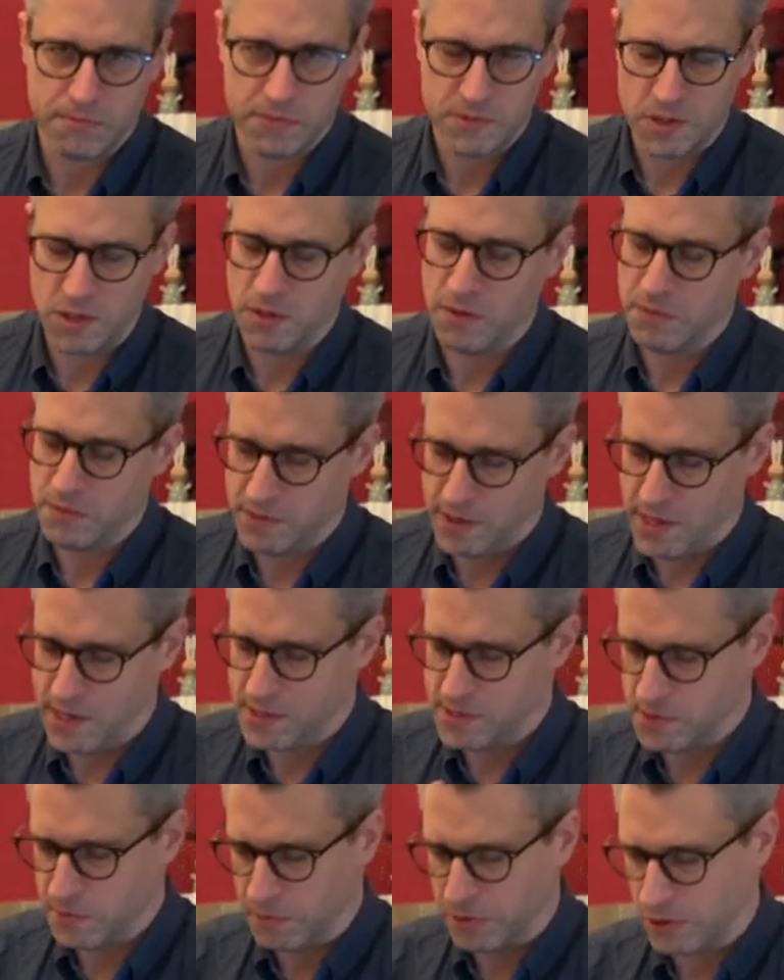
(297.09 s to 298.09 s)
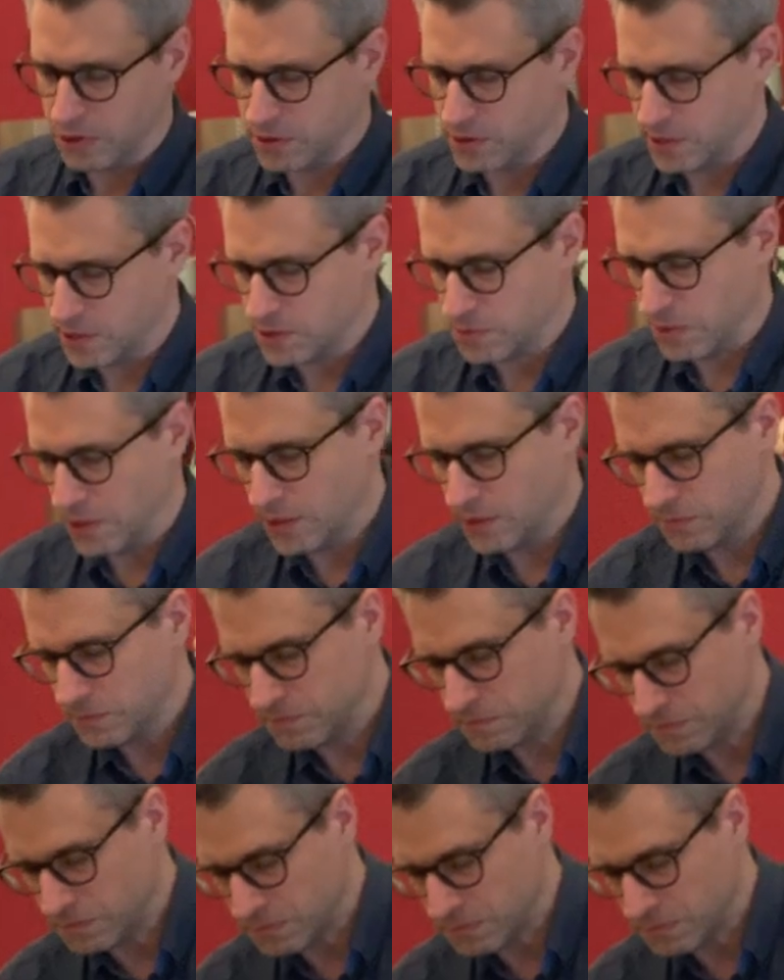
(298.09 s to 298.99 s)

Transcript: So that is important as well.